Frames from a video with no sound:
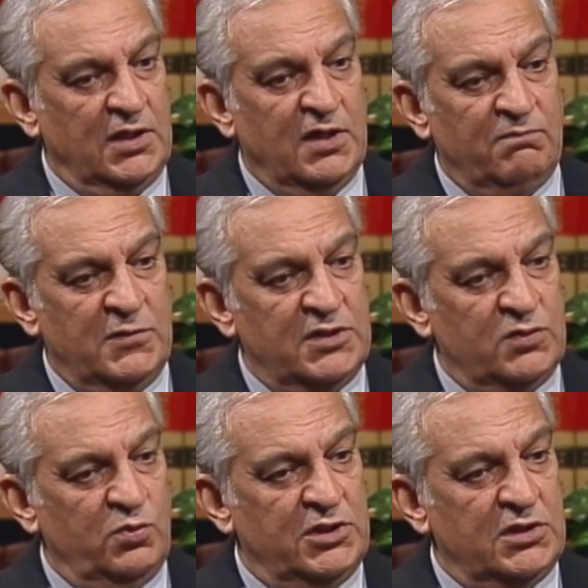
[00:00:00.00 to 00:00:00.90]

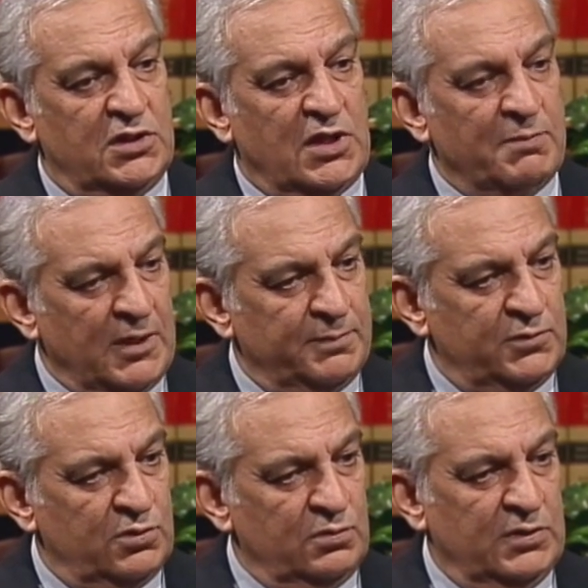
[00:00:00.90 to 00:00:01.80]
governments which come up
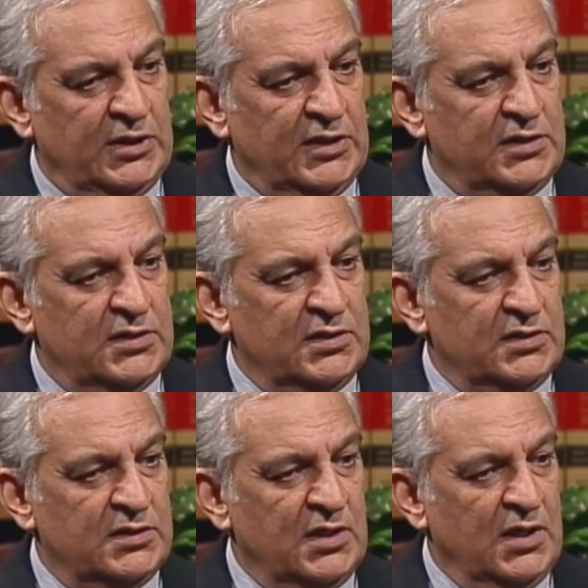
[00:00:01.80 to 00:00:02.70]
through
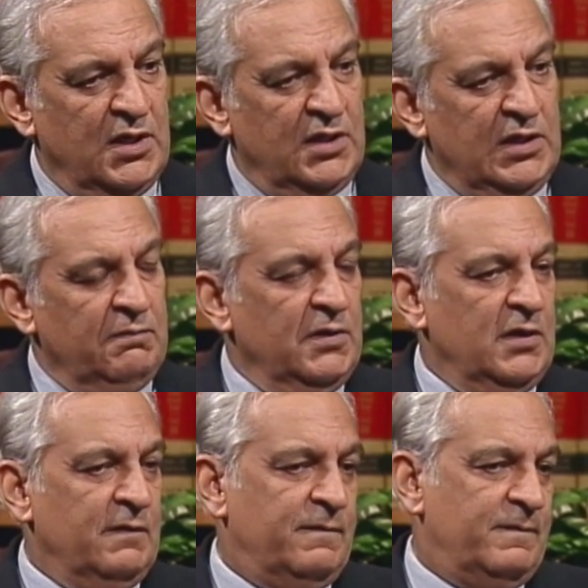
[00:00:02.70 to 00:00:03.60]
elections,
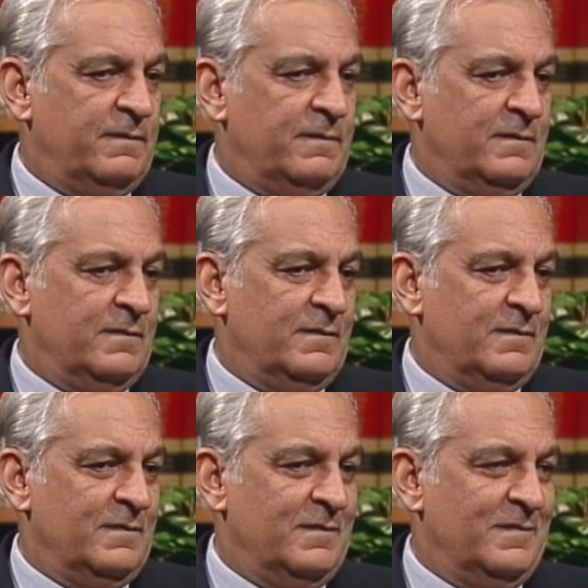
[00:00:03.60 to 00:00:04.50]
even if
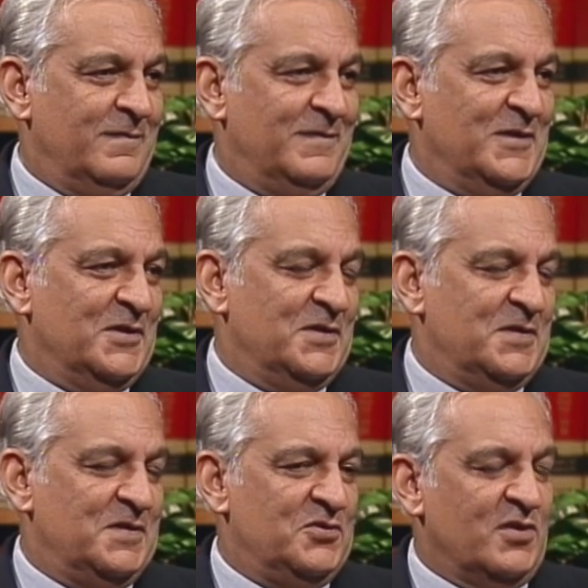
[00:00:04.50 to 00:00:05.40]

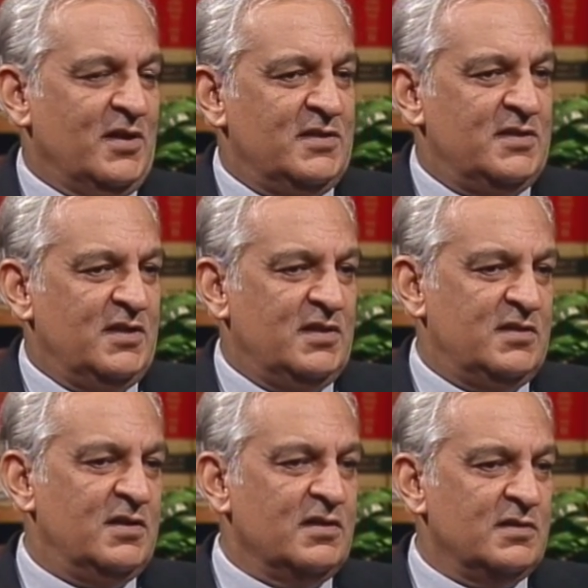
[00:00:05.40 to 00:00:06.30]
the United
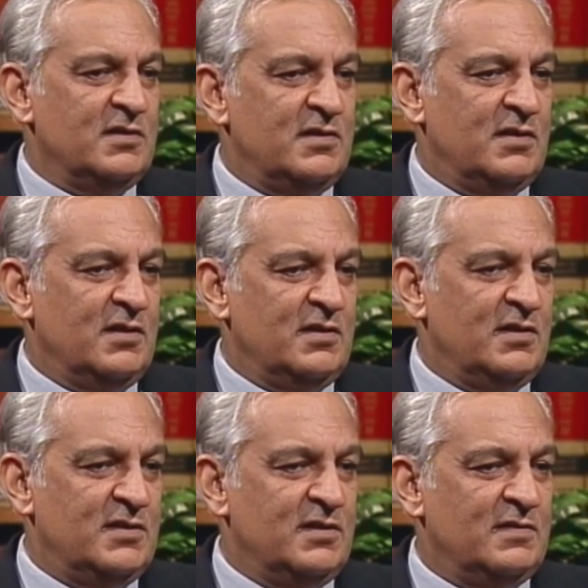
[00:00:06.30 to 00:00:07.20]
States doesn't
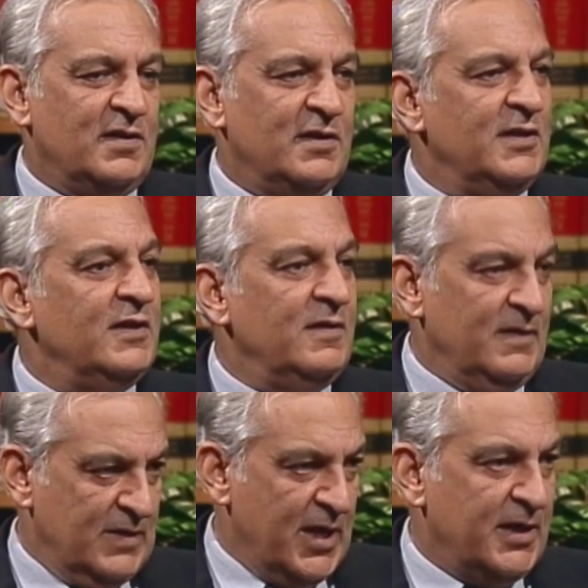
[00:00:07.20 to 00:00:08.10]
necessarily
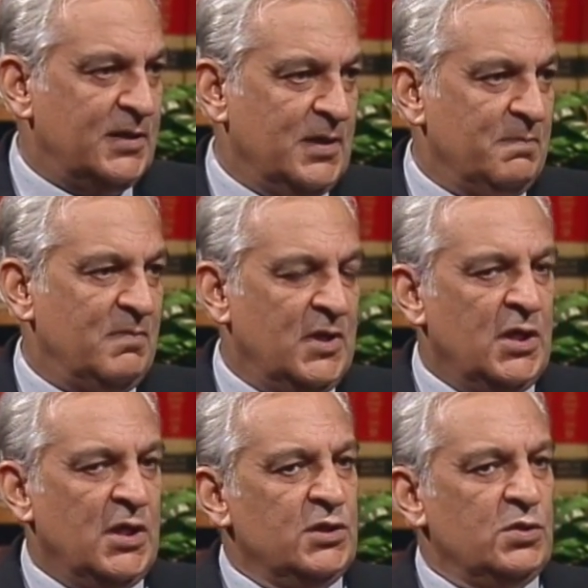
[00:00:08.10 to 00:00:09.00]
like them.
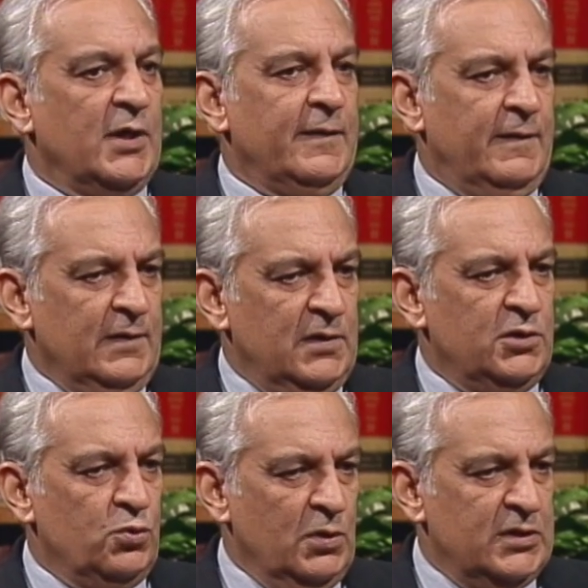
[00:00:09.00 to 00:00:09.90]
So I think
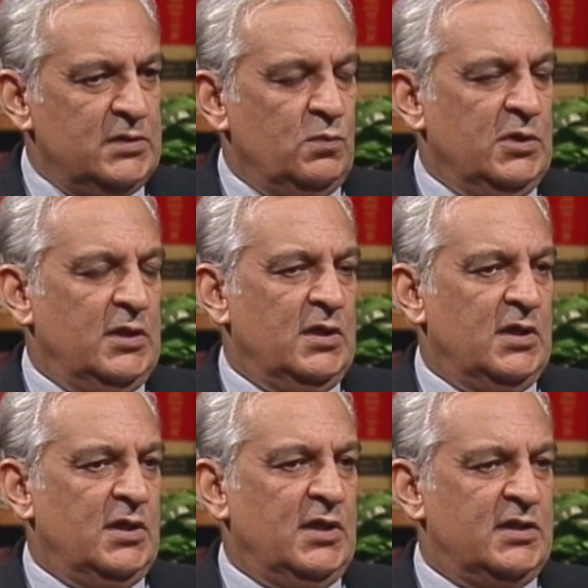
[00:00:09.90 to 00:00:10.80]
the US
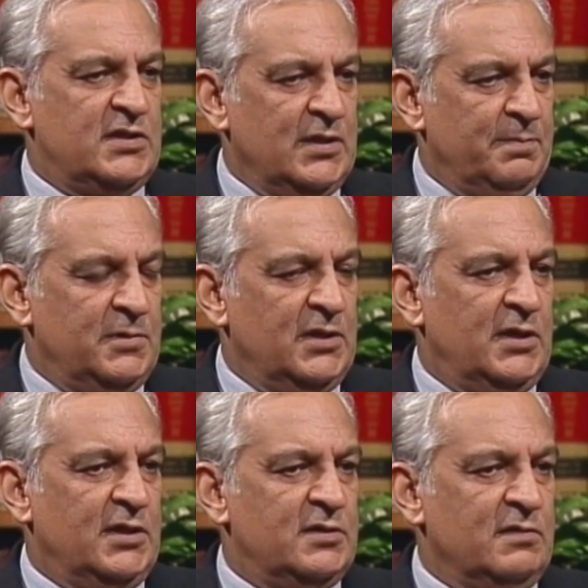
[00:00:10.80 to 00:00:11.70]
will accept the
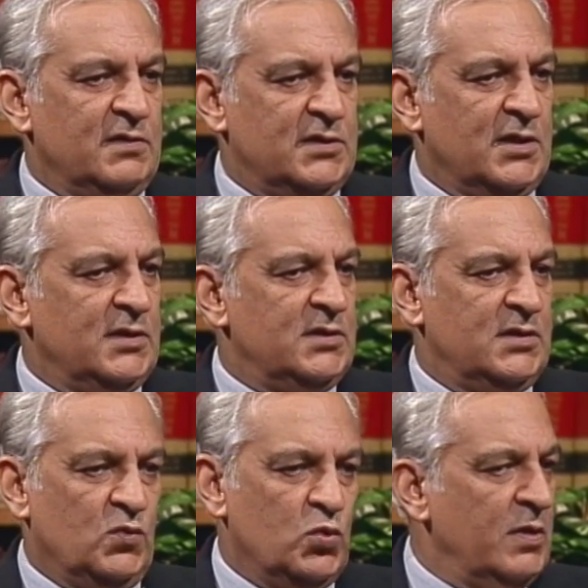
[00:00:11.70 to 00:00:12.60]
election
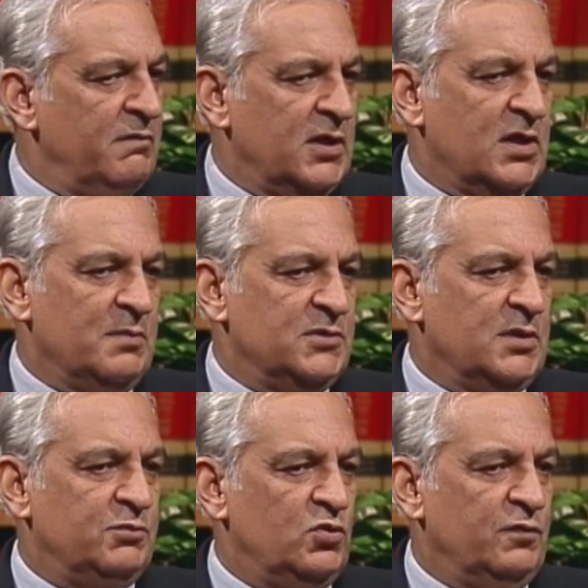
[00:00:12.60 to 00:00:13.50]
results, whoever
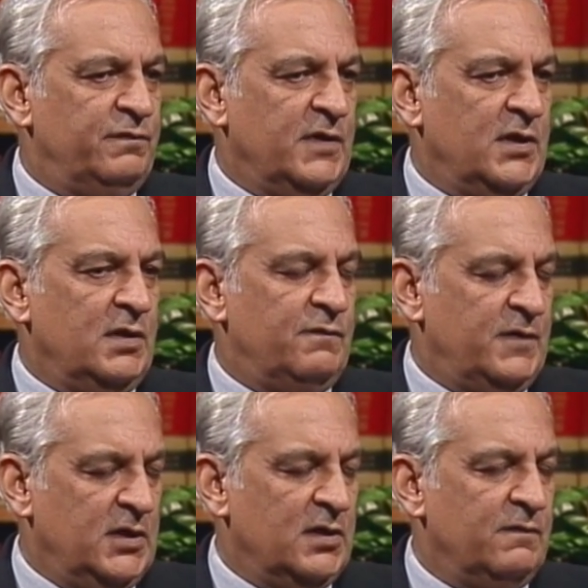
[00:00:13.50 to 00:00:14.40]
comes up through
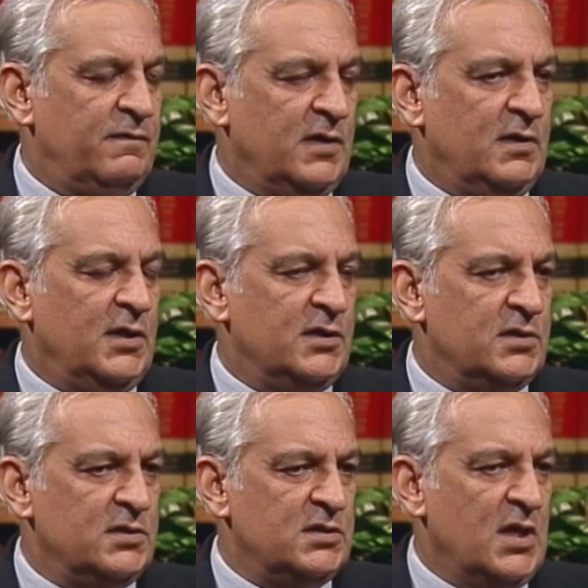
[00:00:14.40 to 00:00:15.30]
free and fair
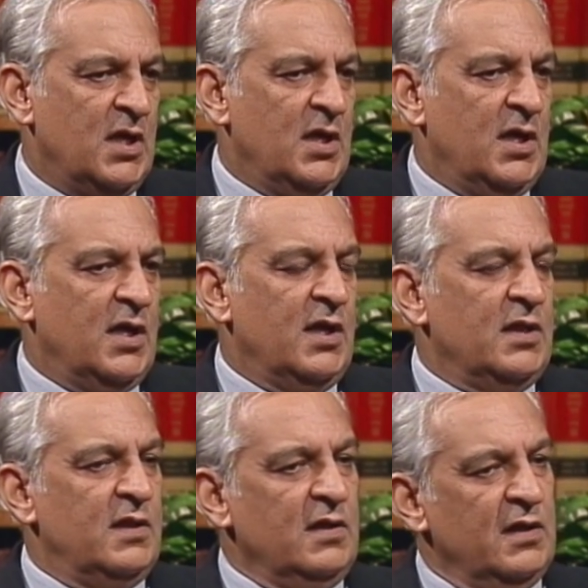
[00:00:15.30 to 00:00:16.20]
elections. And
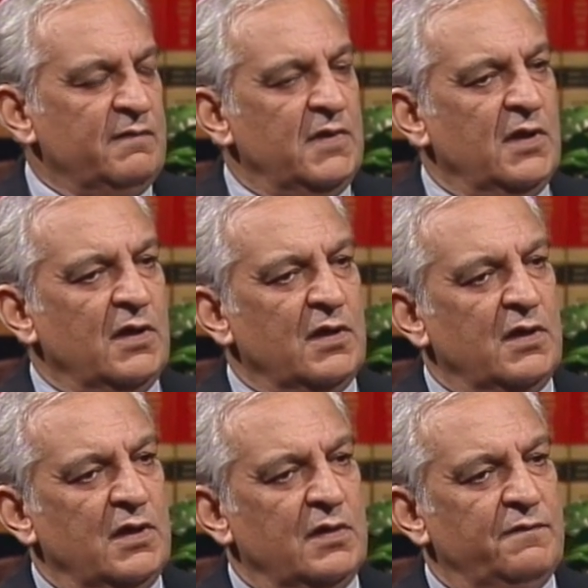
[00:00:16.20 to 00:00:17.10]
I think if there are
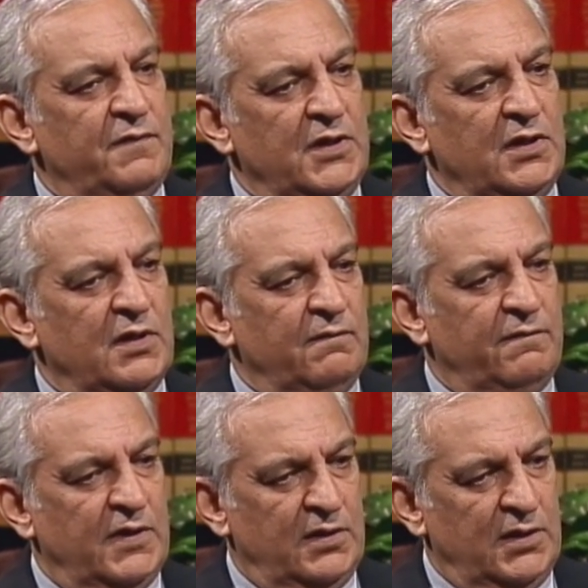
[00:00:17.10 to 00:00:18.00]
free and
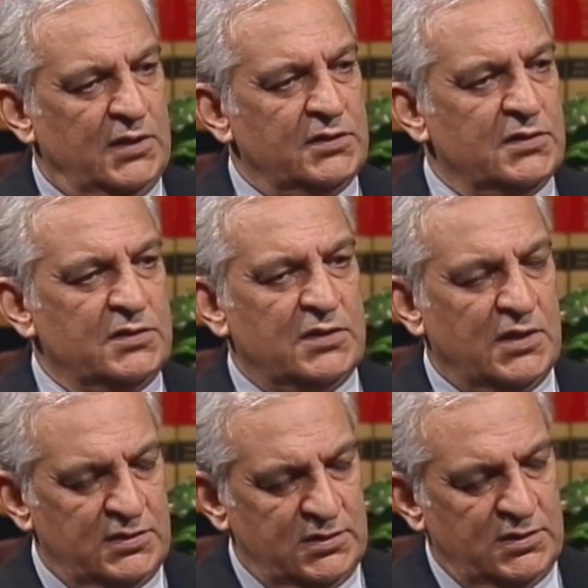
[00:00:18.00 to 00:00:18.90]
fair elections,
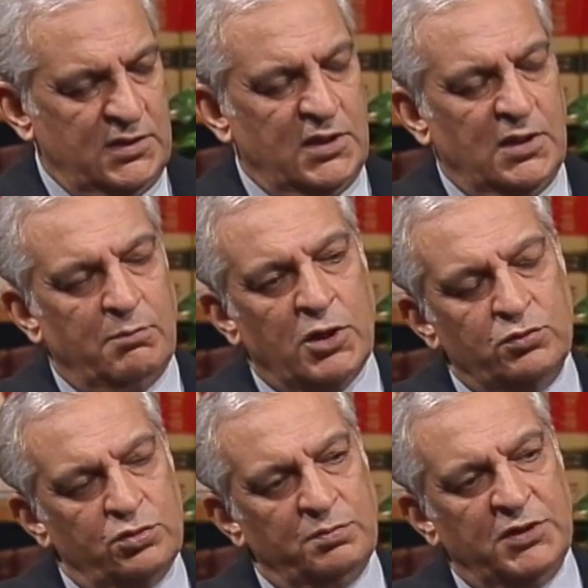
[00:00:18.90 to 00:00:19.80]
as they are
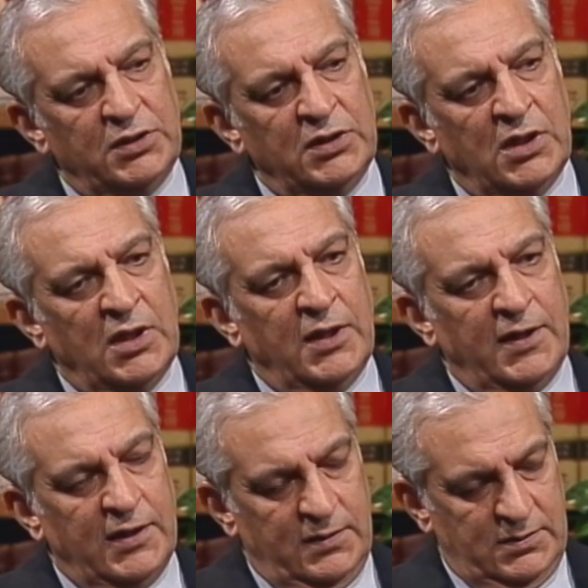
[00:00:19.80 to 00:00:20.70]
bound to be,
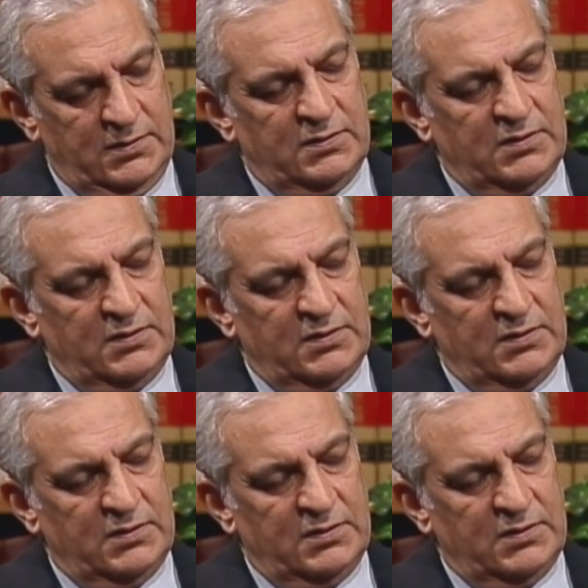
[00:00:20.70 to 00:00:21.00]
and